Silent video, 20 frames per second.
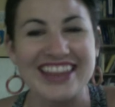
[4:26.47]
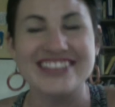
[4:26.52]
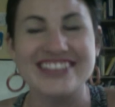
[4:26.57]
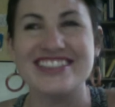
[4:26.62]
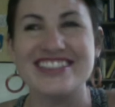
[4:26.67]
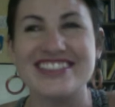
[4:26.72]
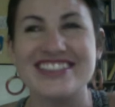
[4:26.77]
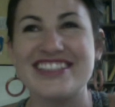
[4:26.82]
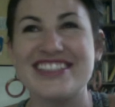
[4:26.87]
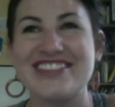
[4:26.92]

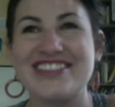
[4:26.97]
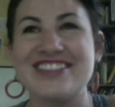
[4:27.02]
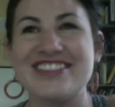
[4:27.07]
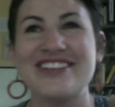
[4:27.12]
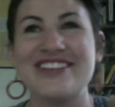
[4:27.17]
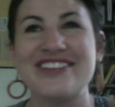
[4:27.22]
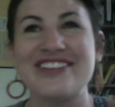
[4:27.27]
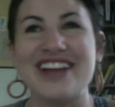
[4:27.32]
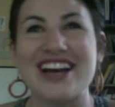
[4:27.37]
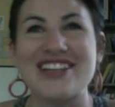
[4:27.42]

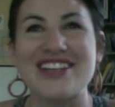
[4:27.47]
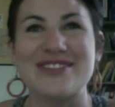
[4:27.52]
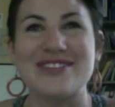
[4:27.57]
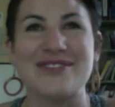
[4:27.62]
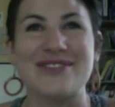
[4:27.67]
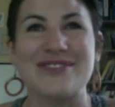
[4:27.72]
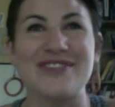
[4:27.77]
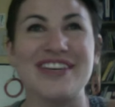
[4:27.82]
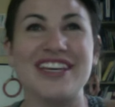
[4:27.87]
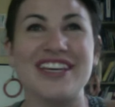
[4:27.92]
there's no
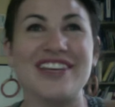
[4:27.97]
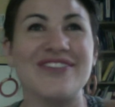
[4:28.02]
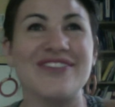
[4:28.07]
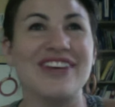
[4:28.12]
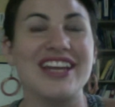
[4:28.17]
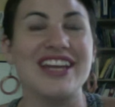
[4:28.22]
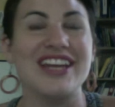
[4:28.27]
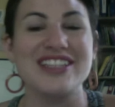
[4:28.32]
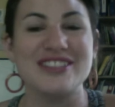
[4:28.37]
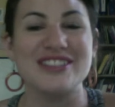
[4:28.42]
loss for
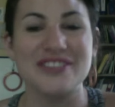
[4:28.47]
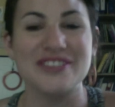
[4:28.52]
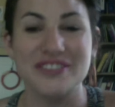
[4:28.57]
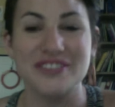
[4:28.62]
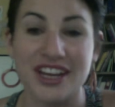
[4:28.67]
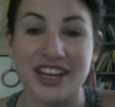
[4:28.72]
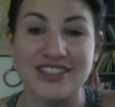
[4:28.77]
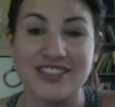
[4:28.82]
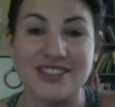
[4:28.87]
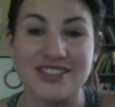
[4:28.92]
me, but
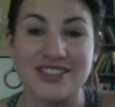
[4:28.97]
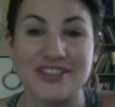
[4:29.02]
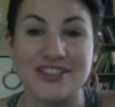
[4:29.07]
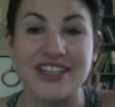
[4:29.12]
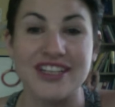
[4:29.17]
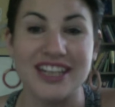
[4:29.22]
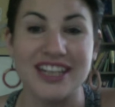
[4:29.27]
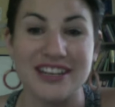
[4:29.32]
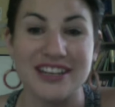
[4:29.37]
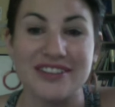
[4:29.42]
it's a great
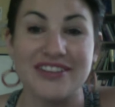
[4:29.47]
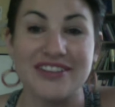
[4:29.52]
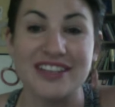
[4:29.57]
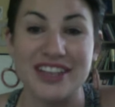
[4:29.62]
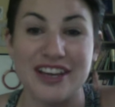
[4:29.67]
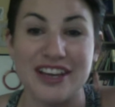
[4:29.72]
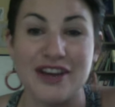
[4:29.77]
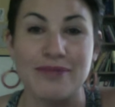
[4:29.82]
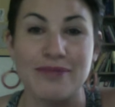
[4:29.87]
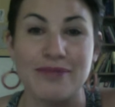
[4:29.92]
story, and I
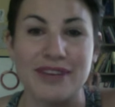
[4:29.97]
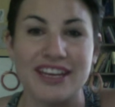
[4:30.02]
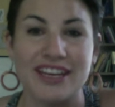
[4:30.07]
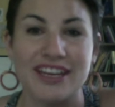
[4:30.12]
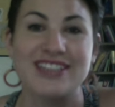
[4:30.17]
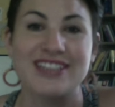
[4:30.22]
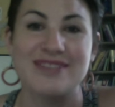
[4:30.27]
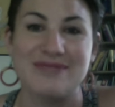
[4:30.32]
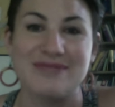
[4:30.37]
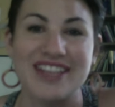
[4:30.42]
really
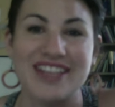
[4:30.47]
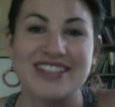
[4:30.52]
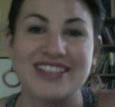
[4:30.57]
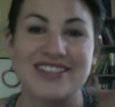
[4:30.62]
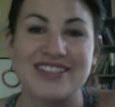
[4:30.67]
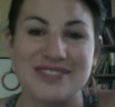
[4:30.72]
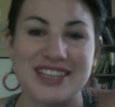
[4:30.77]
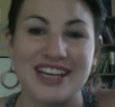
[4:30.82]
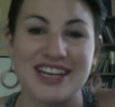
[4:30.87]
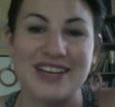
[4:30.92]
hope it gets
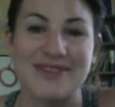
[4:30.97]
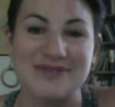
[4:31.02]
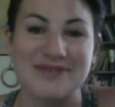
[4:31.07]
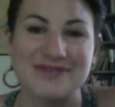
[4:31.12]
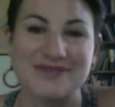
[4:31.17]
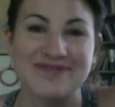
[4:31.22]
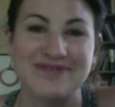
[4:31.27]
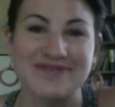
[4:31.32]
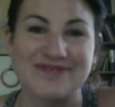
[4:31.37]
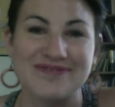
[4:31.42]
made
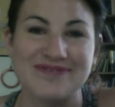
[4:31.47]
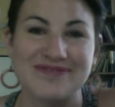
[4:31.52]
sometime.